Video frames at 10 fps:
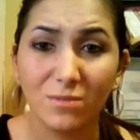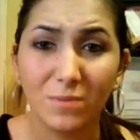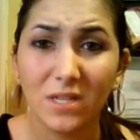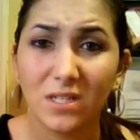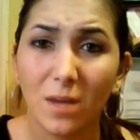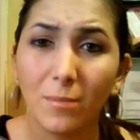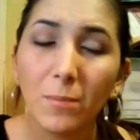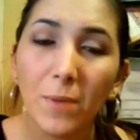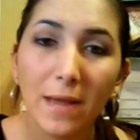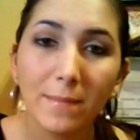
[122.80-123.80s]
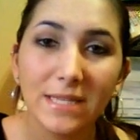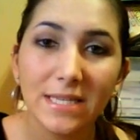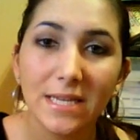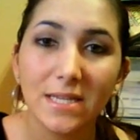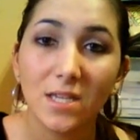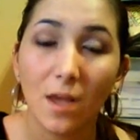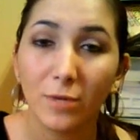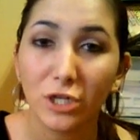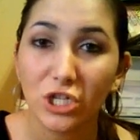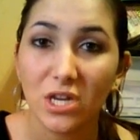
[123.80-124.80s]
these because some are pigmented, some
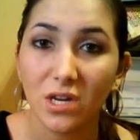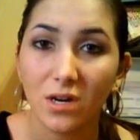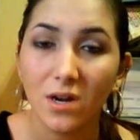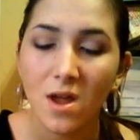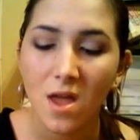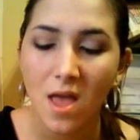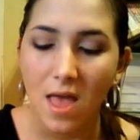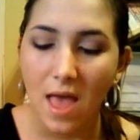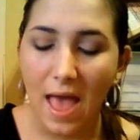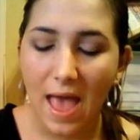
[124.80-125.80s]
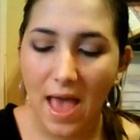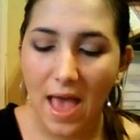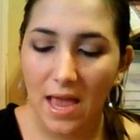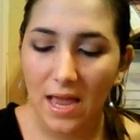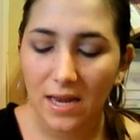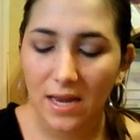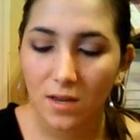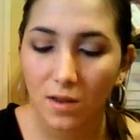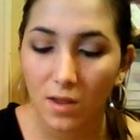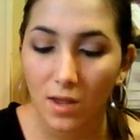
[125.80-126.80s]
are sheer, and
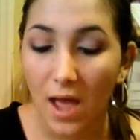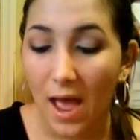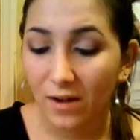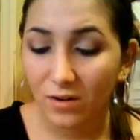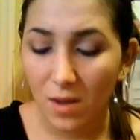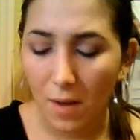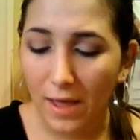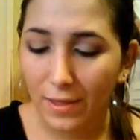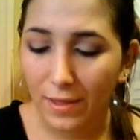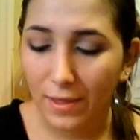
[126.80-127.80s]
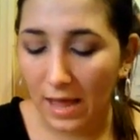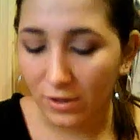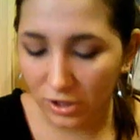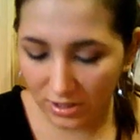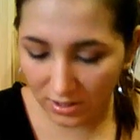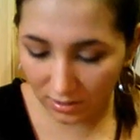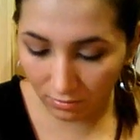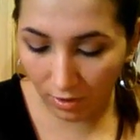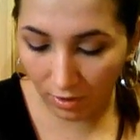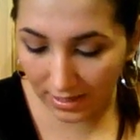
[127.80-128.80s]
I don't know, I, I just
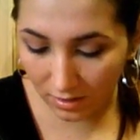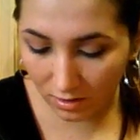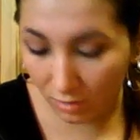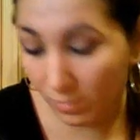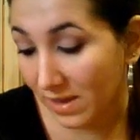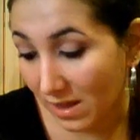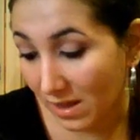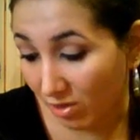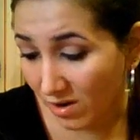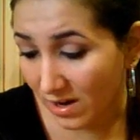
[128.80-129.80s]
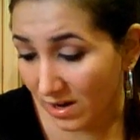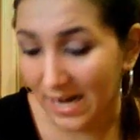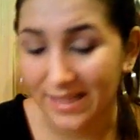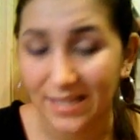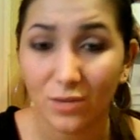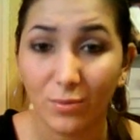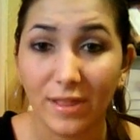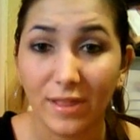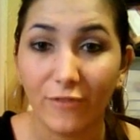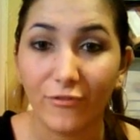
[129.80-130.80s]
like the way they look and I like the
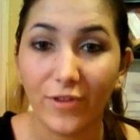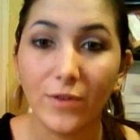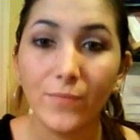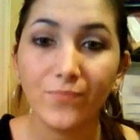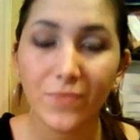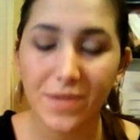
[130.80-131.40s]
way they feel.